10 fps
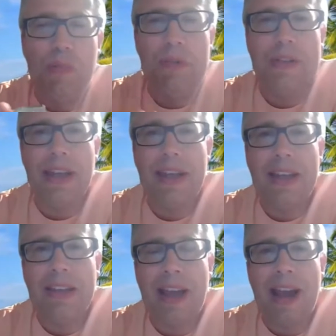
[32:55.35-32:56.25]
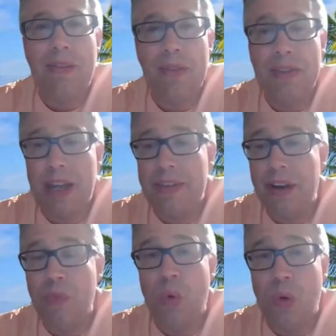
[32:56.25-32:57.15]
is that
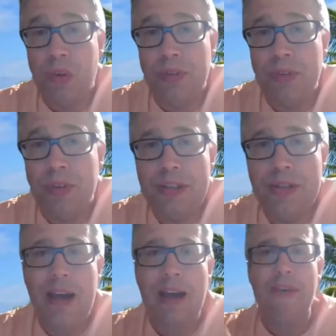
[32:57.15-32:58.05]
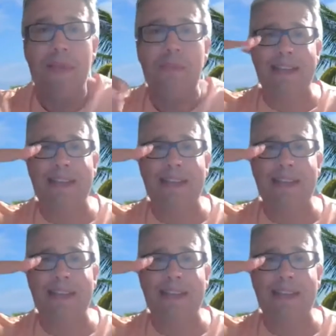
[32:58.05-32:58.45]
they're valved. So you have a plastic